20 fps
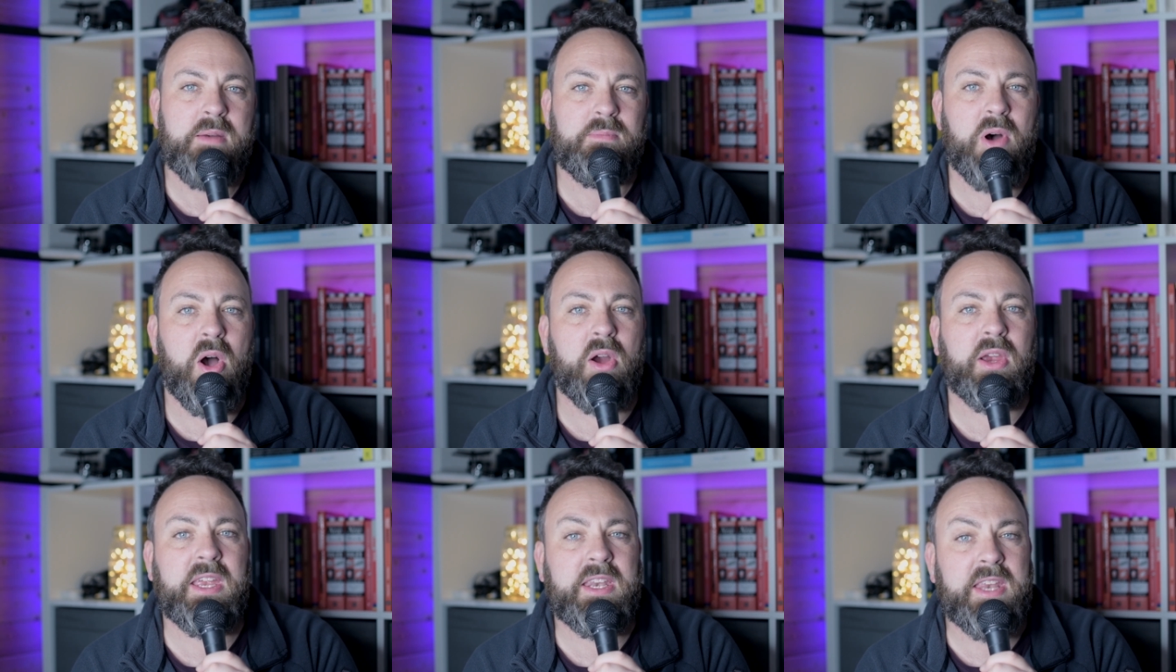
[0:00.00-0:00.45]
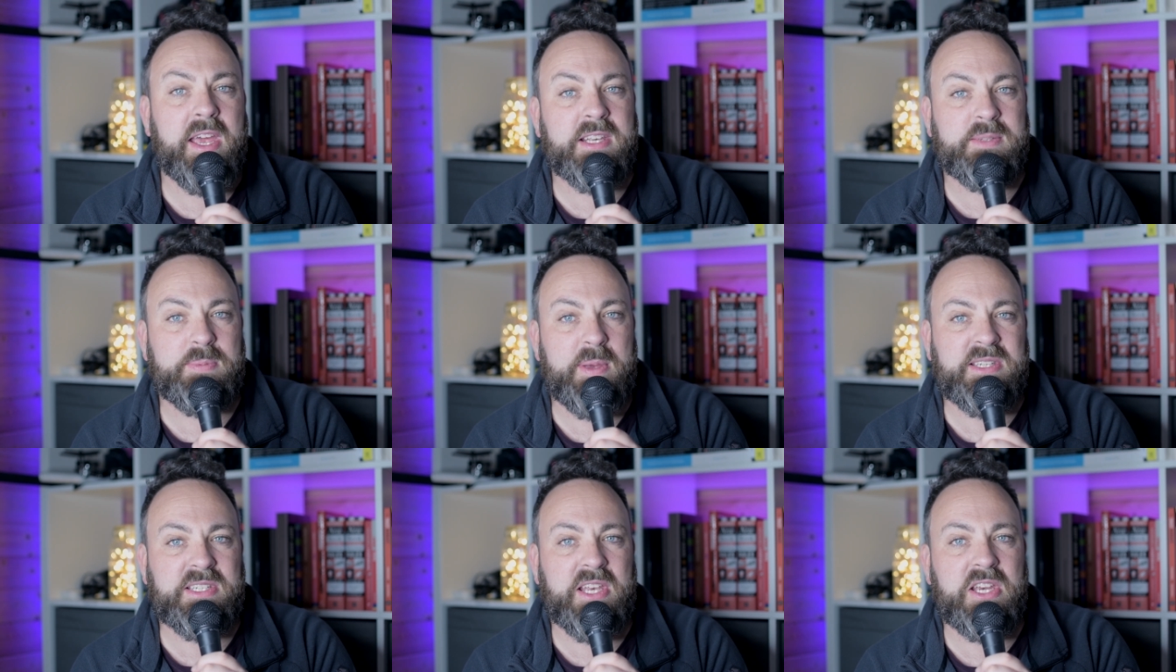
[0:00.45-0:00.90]
market
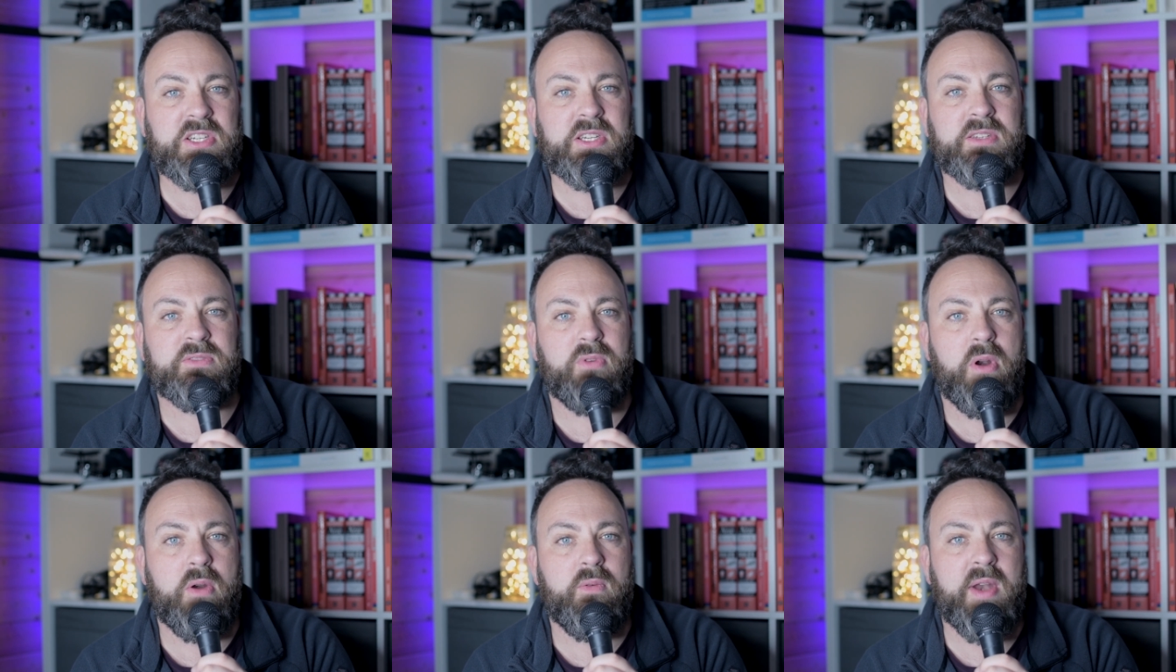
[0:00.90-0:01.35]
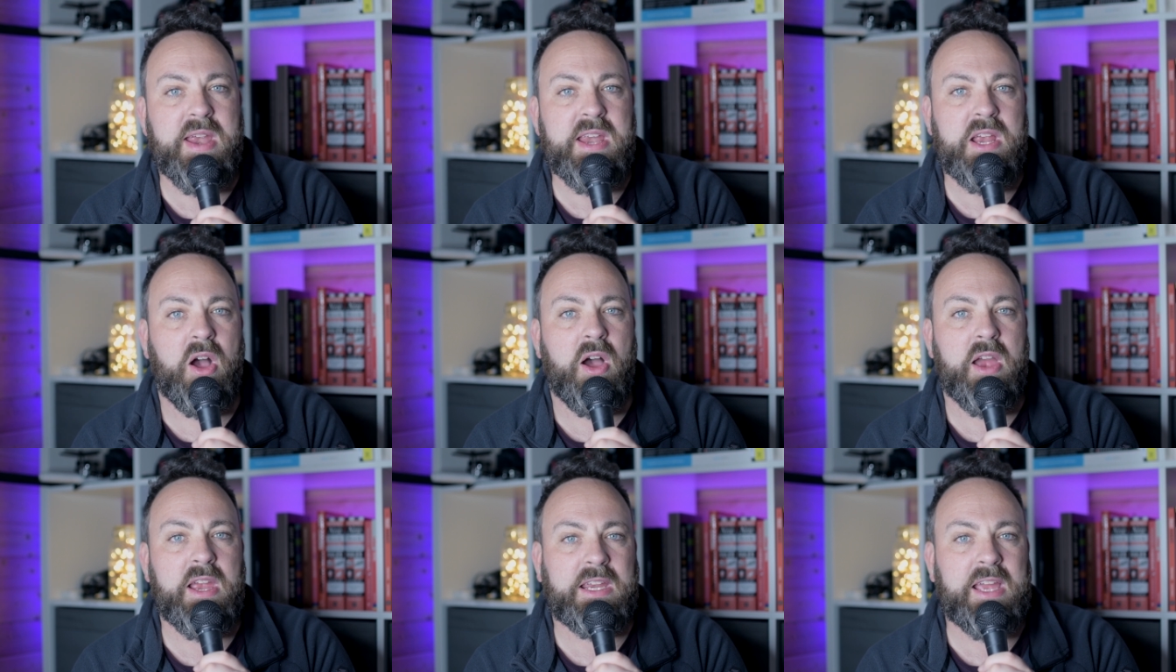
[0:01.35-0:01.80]
expectations for a rate
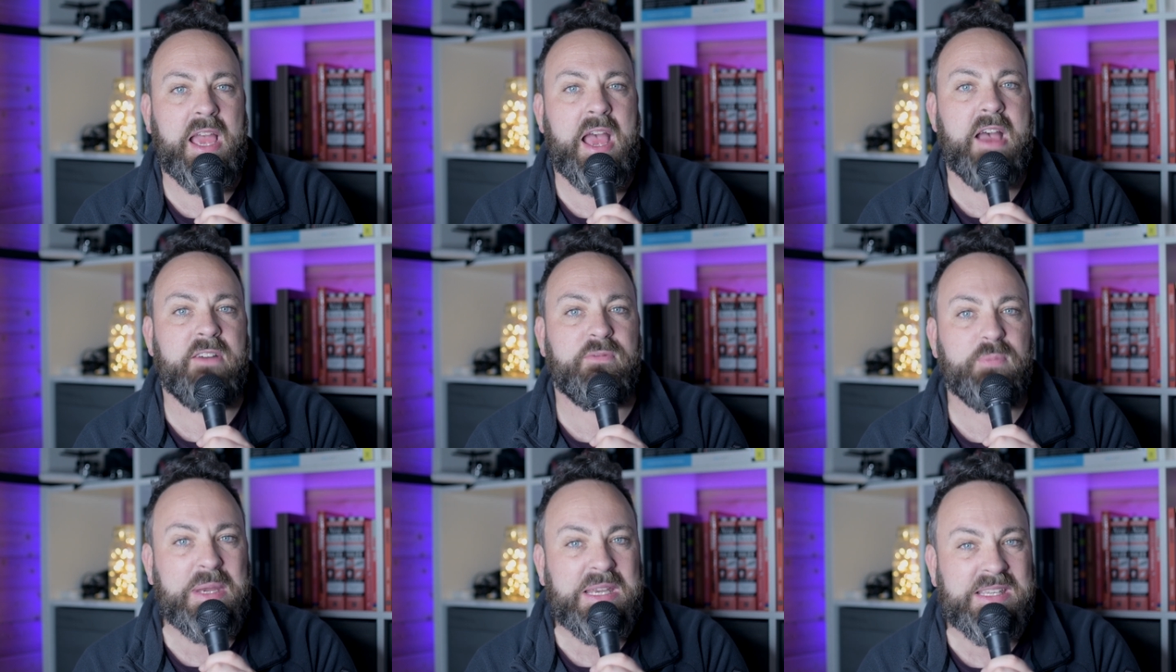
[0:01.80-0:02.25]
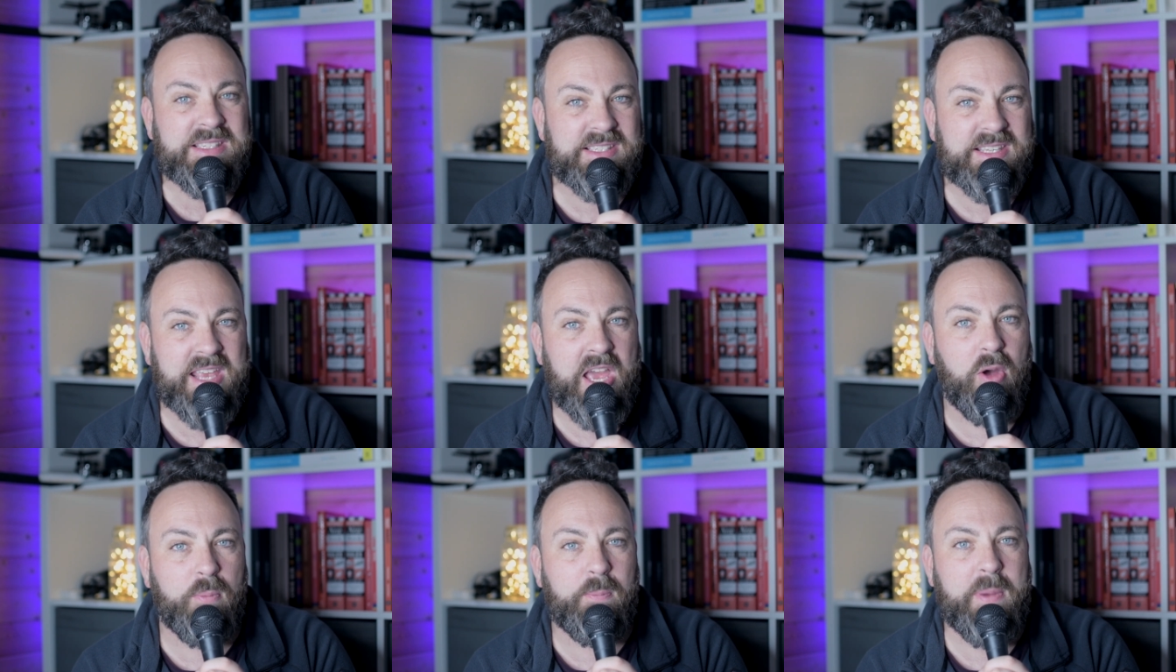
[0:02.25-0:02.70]
hike have been
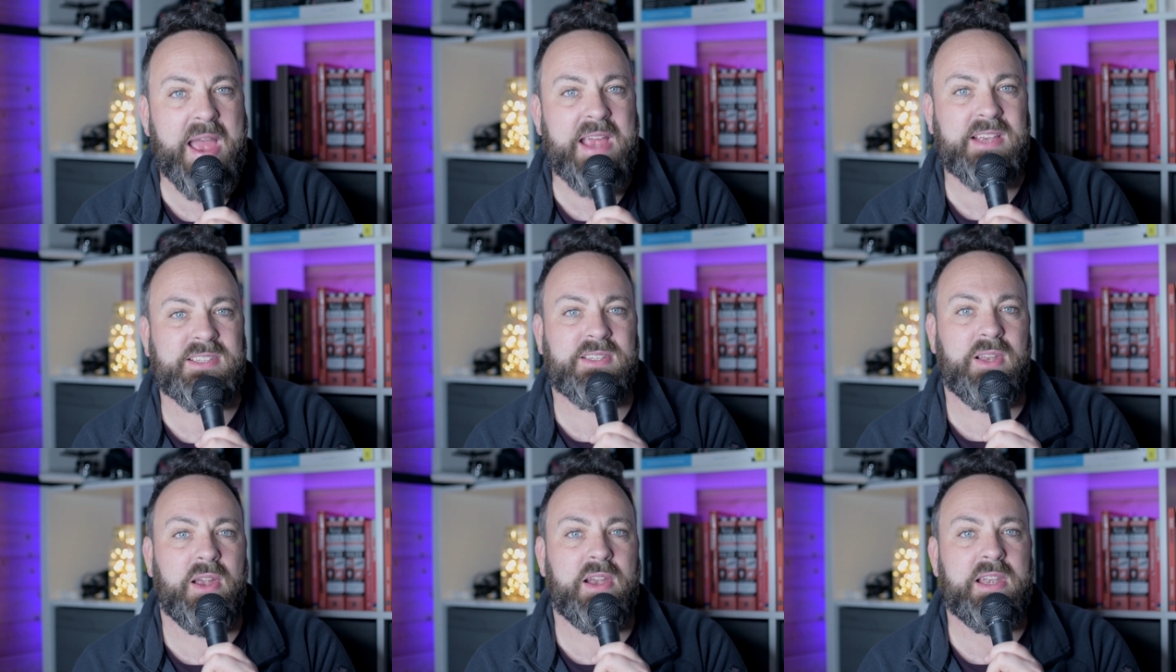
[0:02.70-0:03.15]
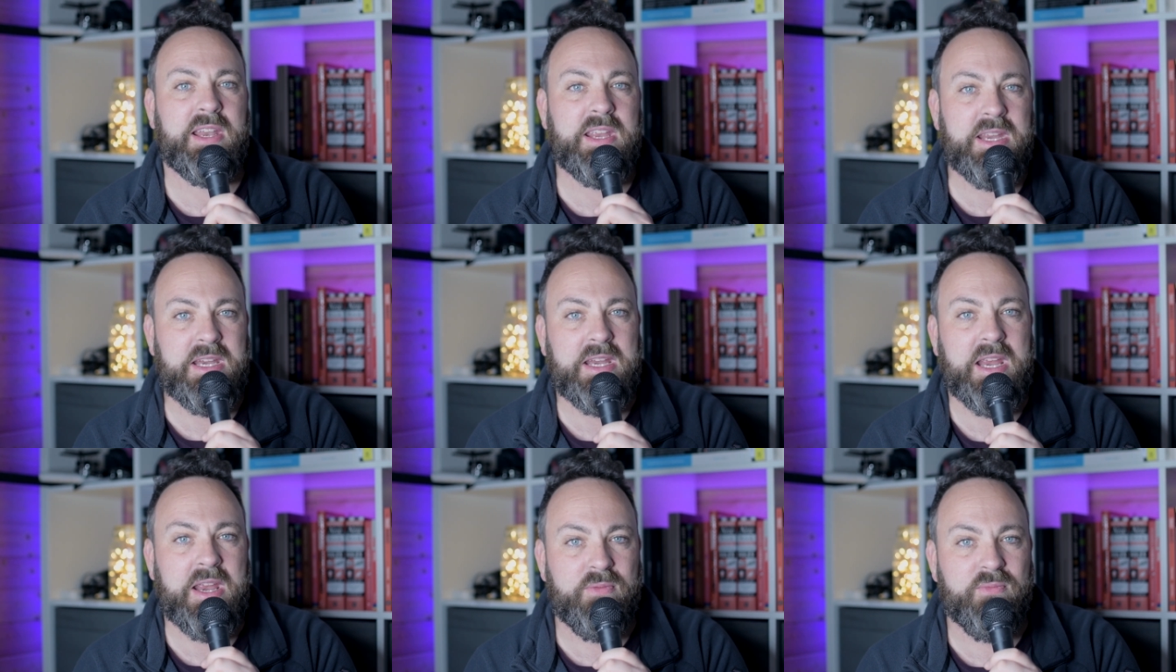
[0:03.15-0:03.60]
scaled back
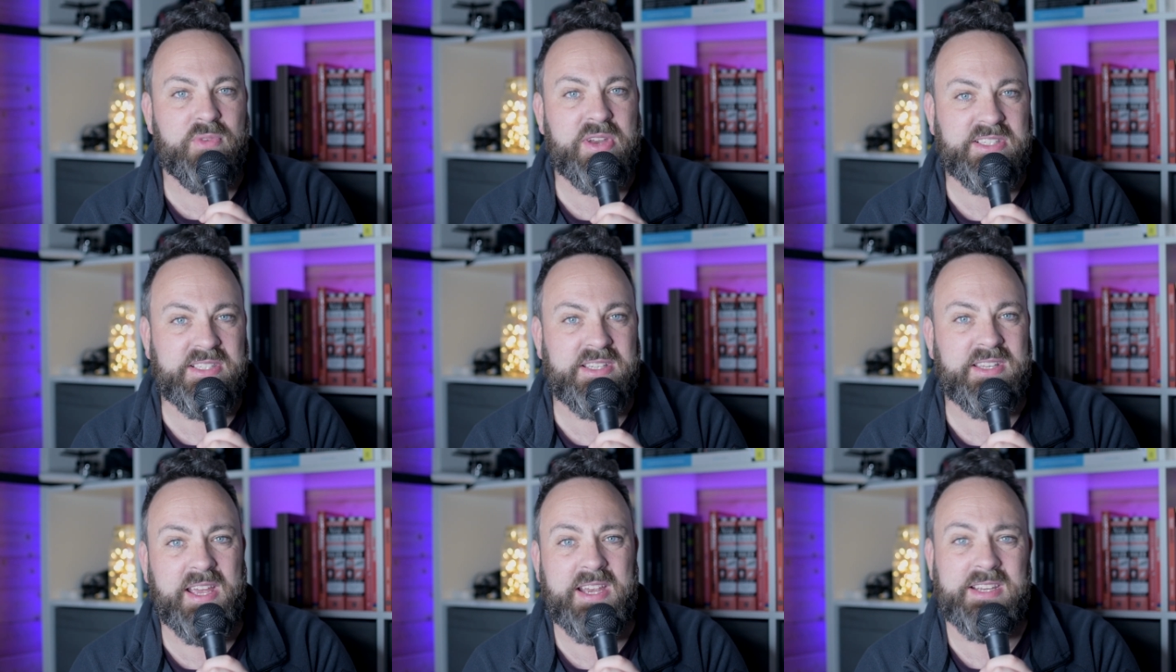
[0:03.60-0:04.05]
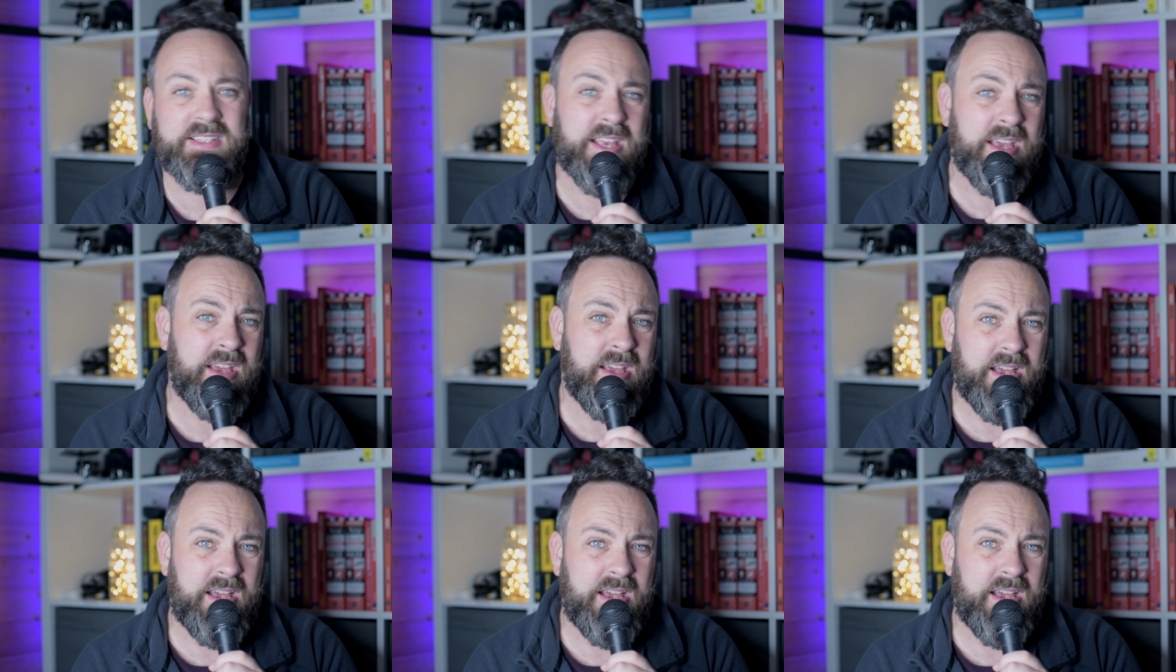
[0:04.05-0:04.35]
slightly in recent days,